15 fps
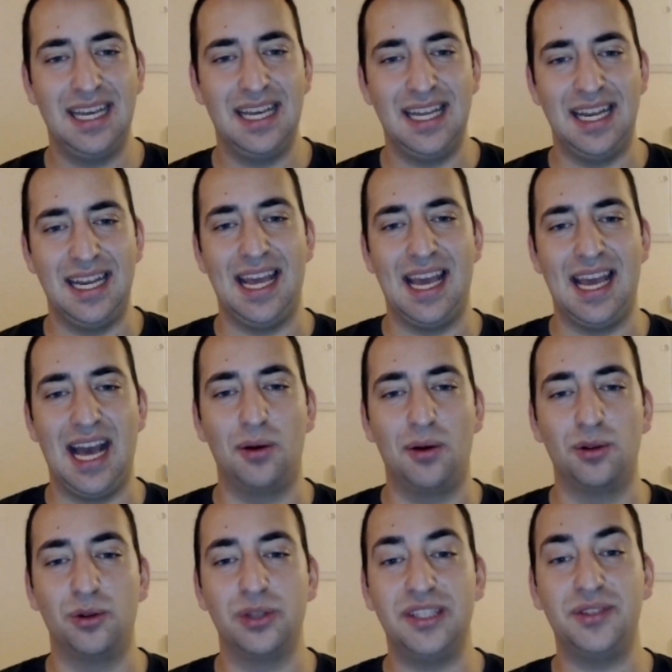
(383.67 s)
And how
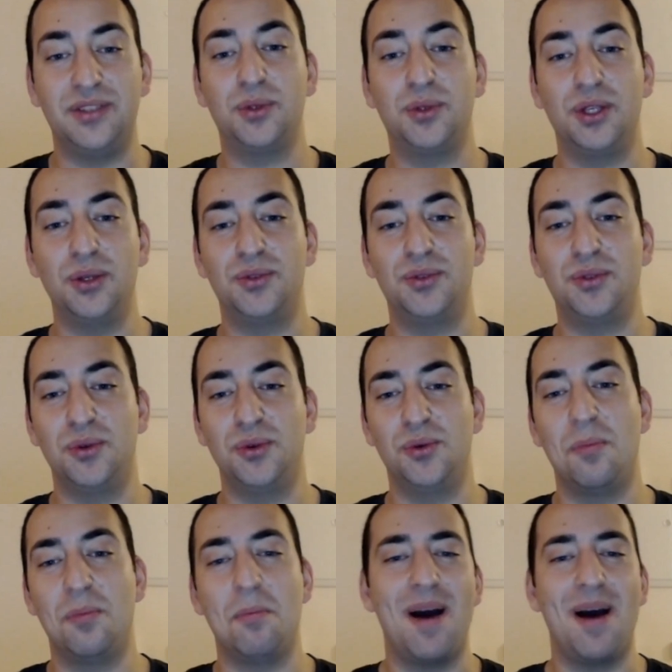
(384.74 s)
long it took you to
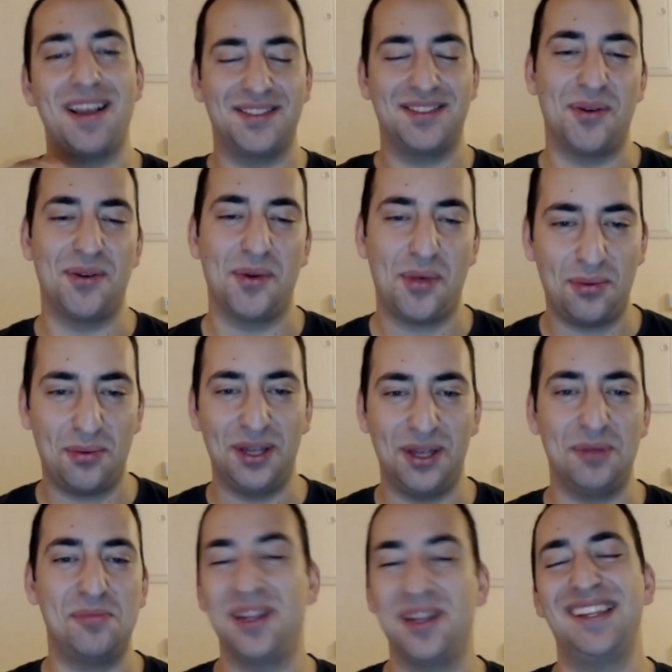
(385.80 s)
master
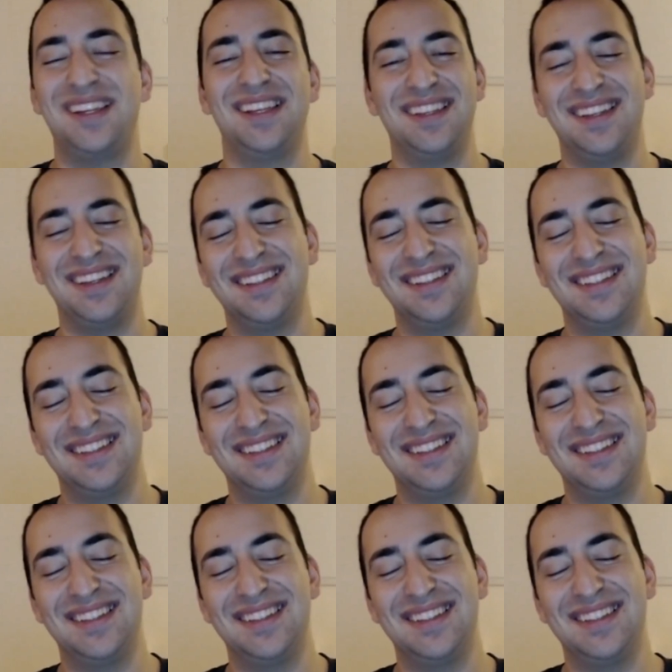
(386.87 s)
3D printing?